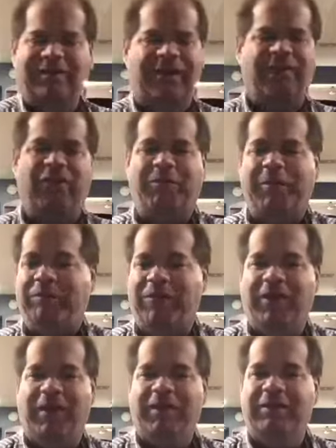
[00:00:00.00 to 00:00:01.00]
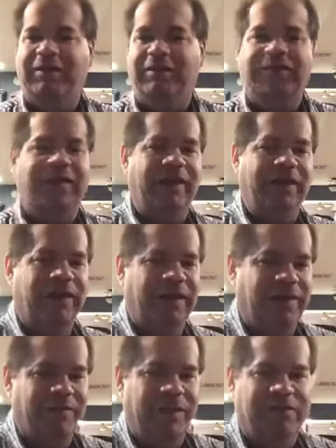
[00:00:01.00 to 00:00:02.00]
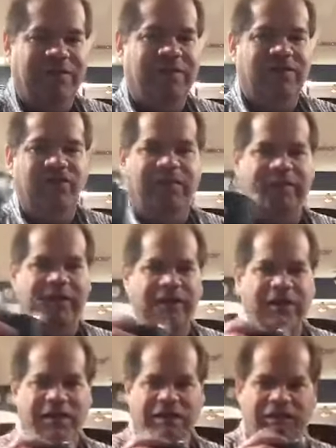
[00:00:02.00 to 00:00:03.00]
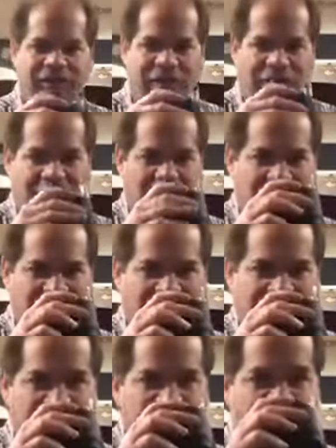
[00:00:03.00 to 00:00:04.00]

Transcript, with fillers: several people that today that I got messages from that I got to follow up on.